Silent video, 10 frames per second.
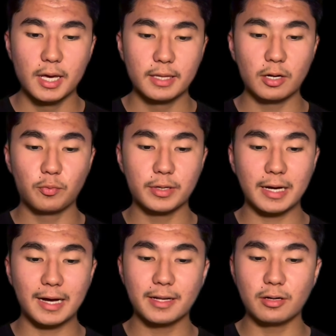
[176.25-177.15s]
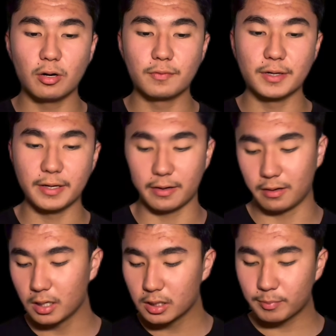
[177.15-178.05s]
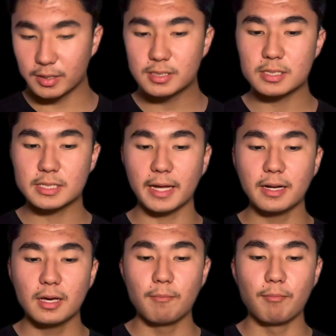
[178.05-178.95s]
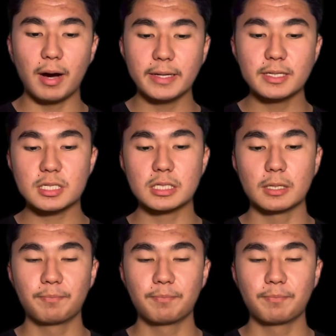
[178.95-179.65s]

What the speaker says: then we'd add it over here. But since that minus